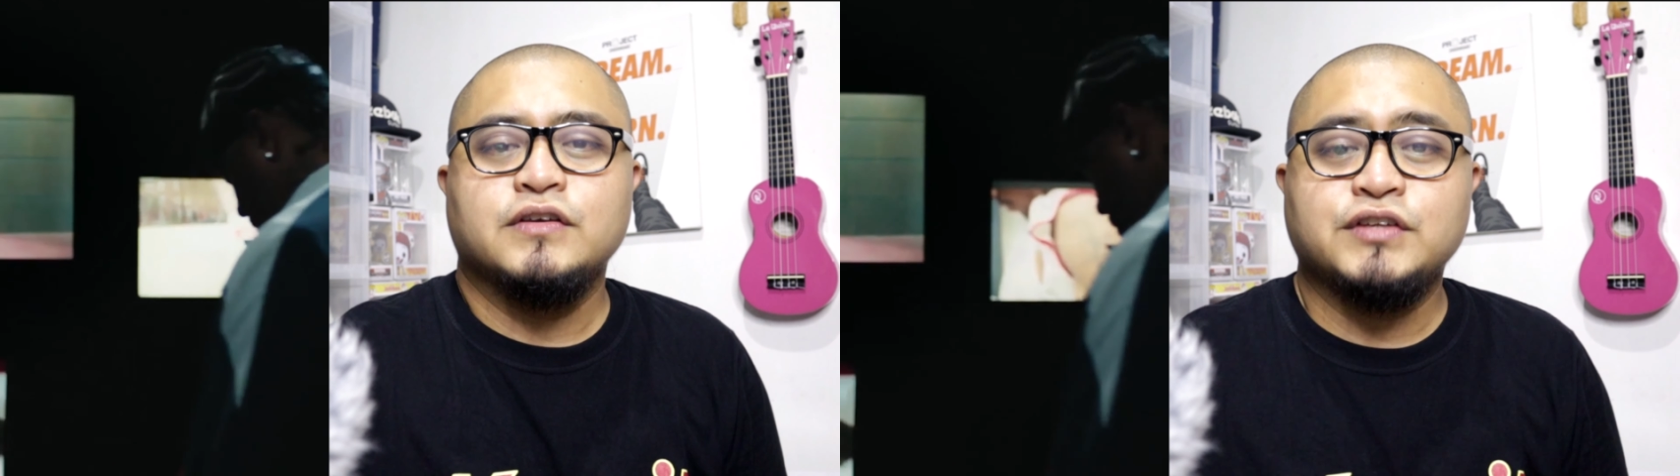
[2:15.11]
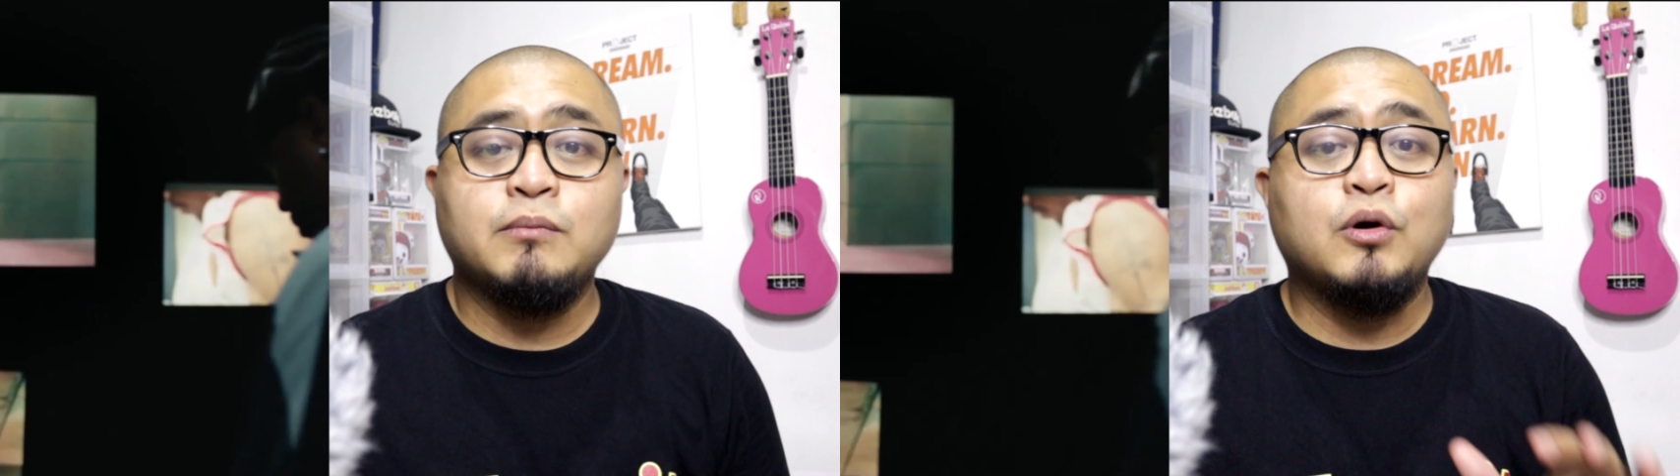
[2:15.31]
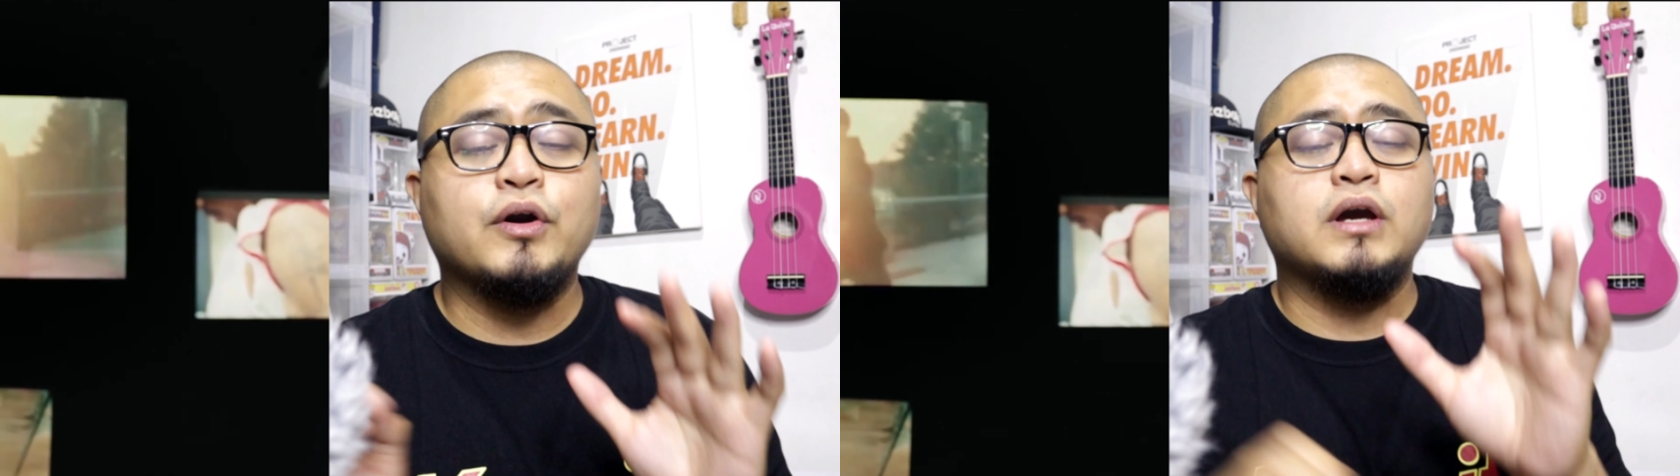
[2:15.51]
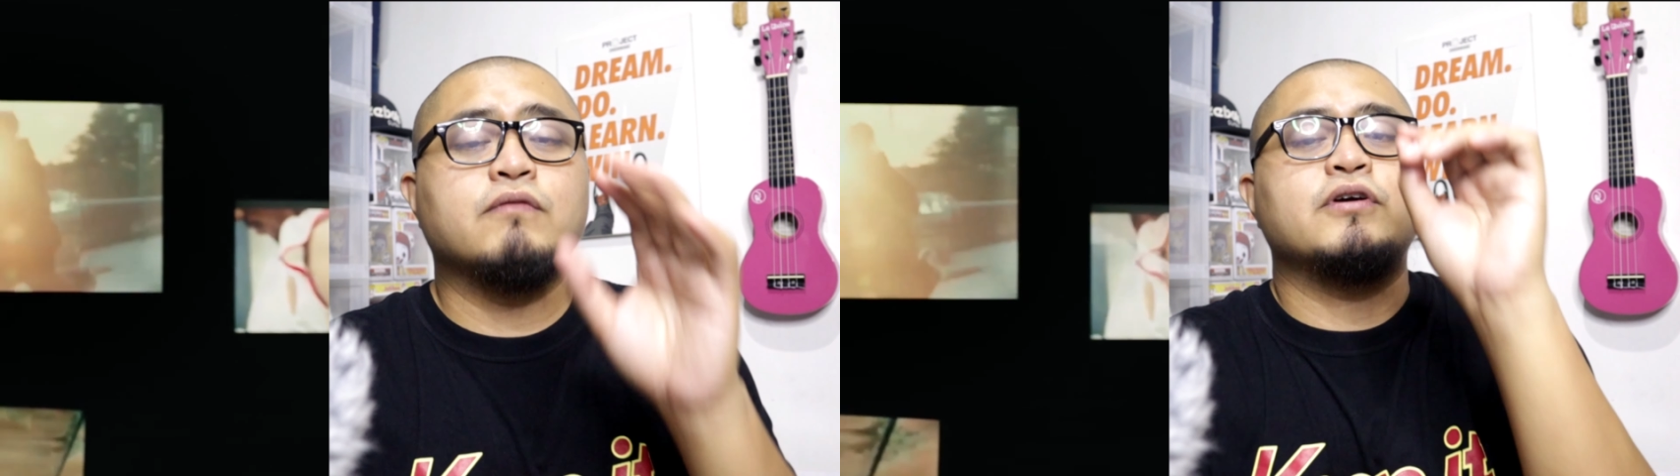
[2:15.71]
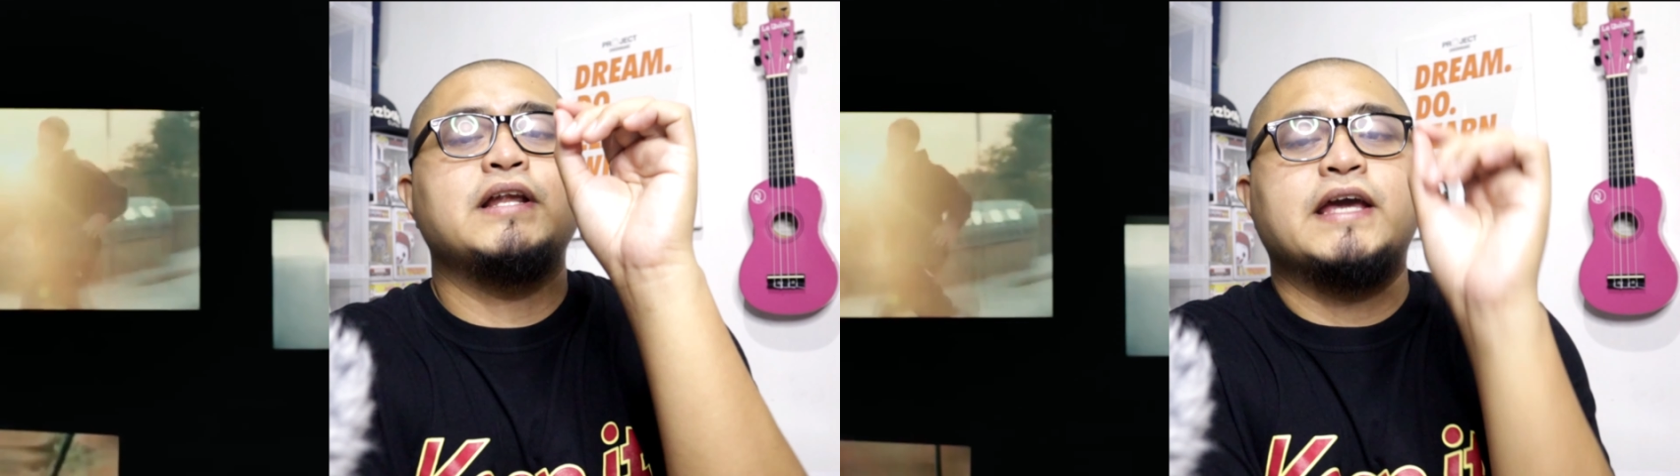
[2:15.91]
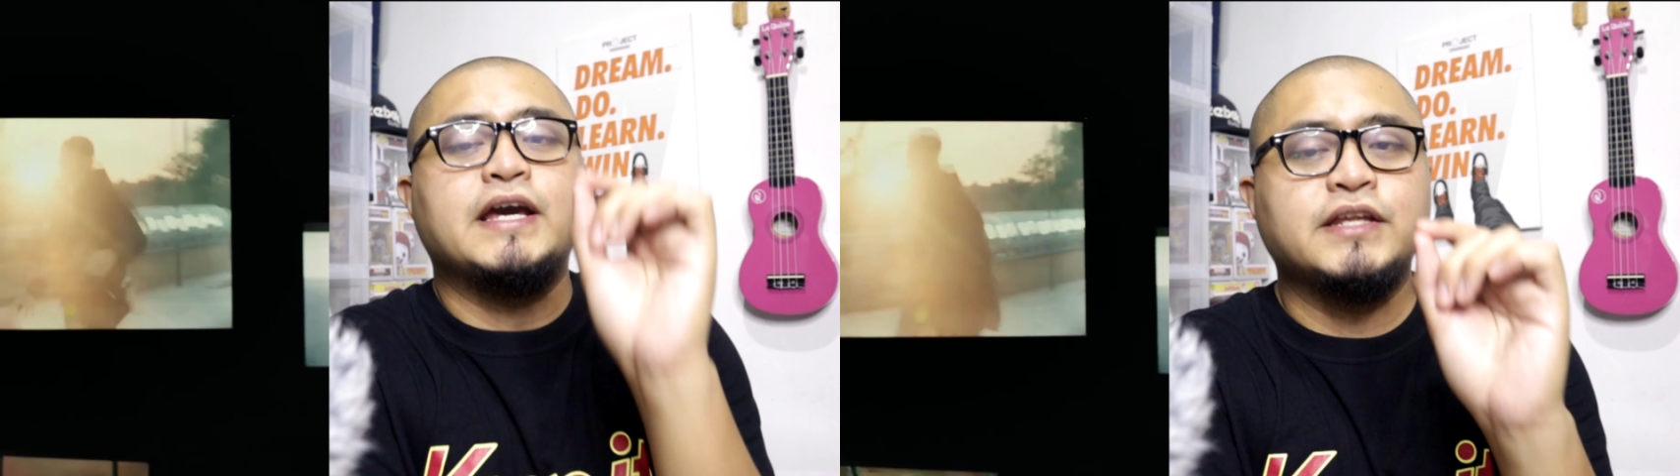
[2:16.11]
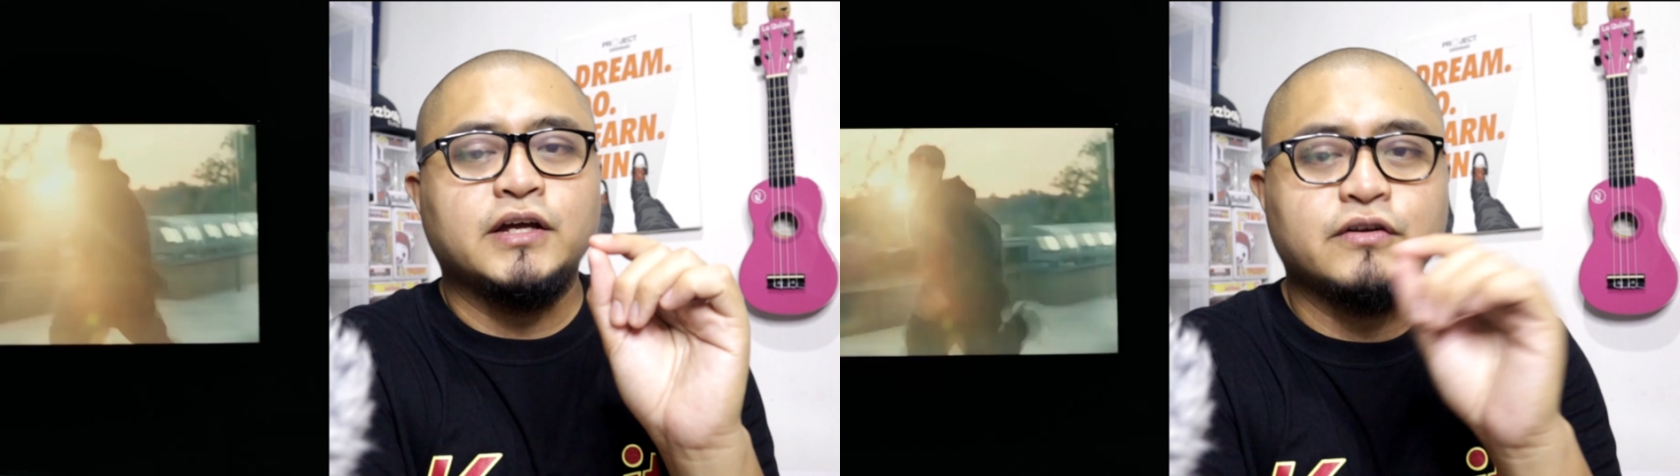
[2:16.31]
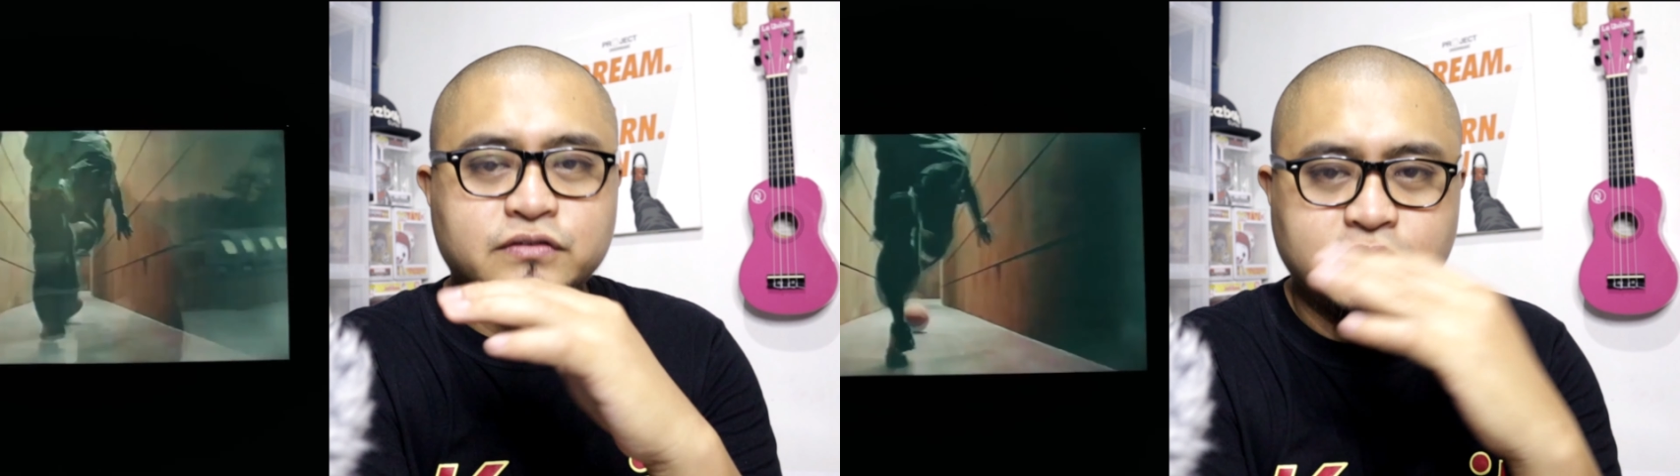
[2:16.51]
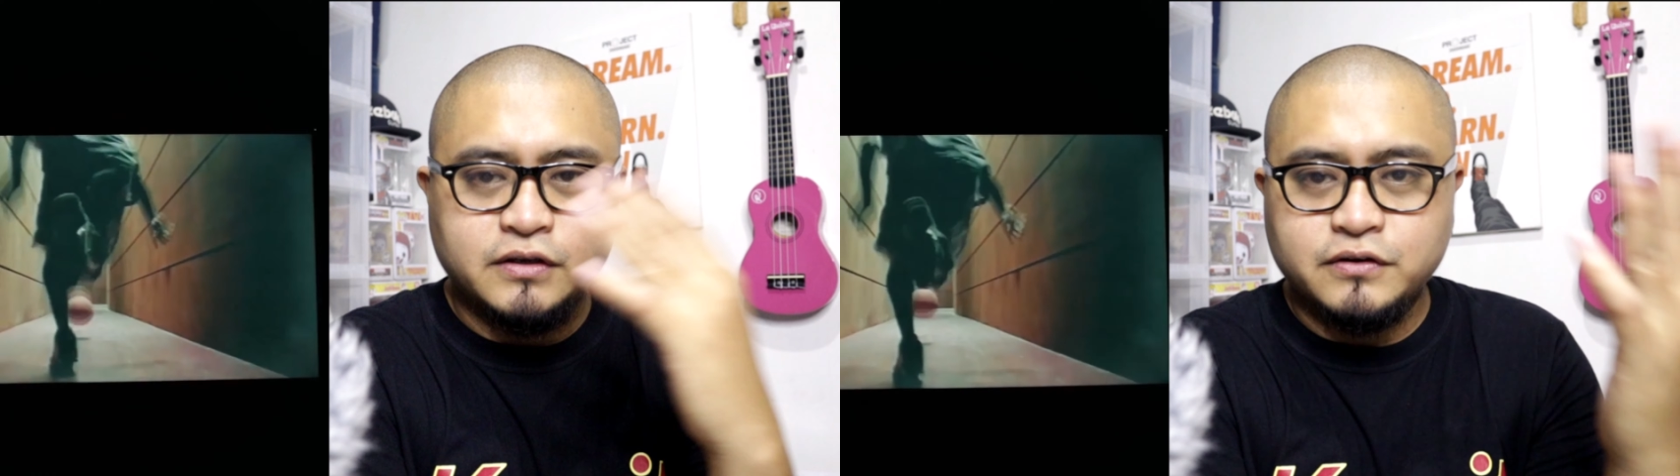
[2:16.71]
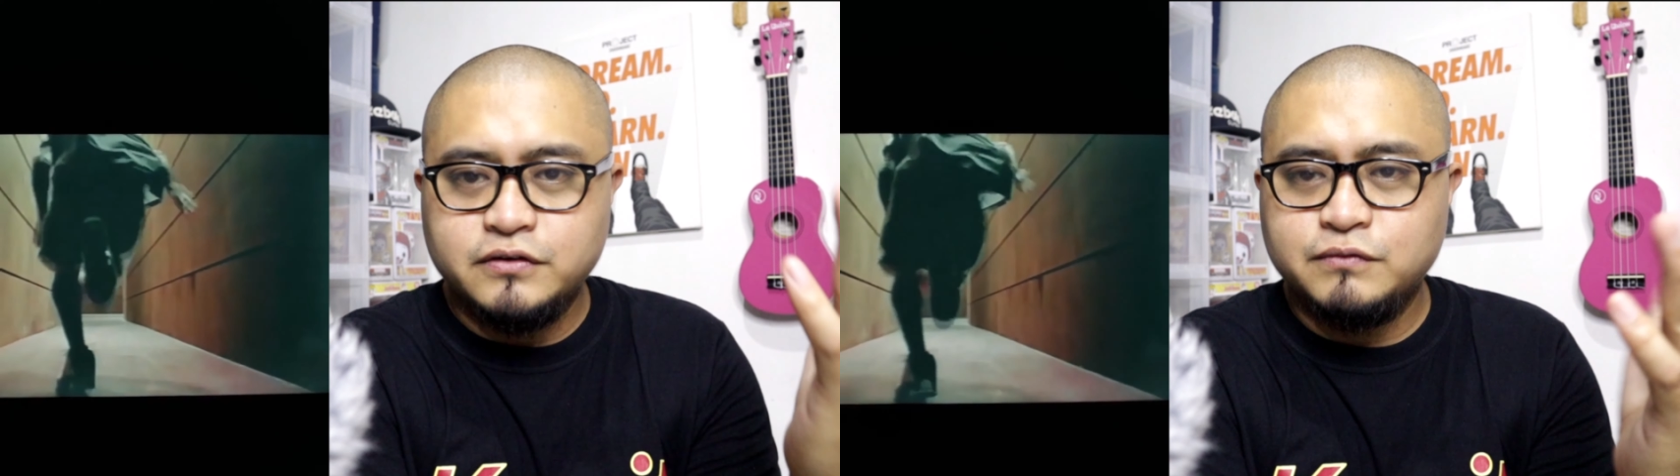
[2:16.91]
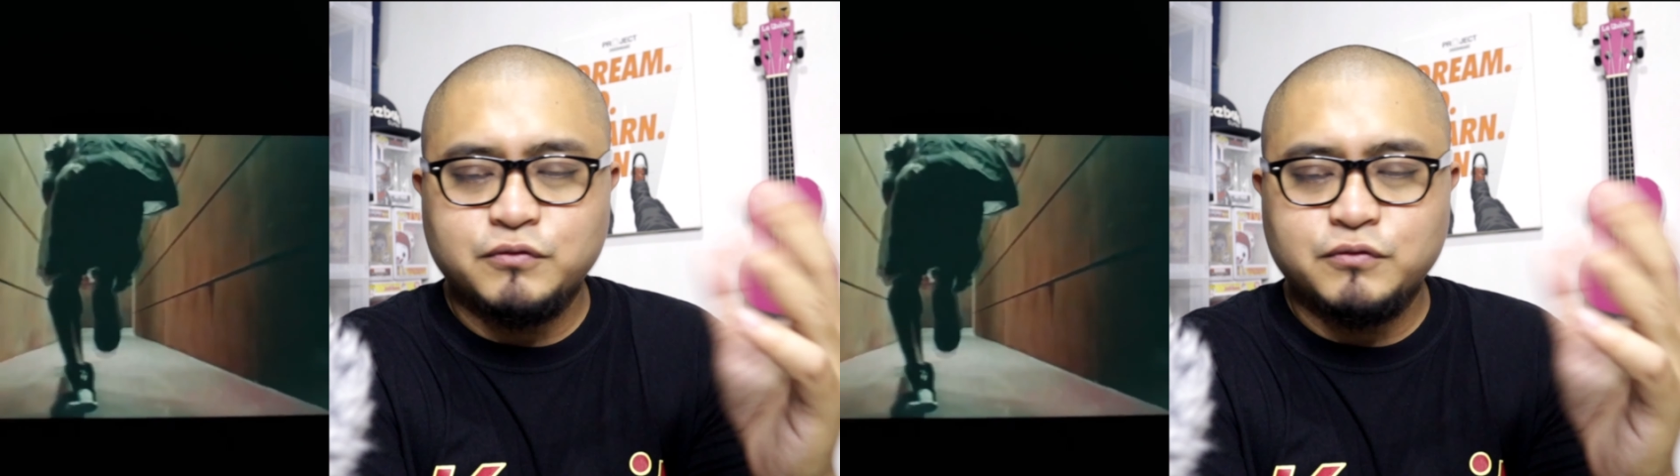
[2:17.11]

Some, however, like any other sneakers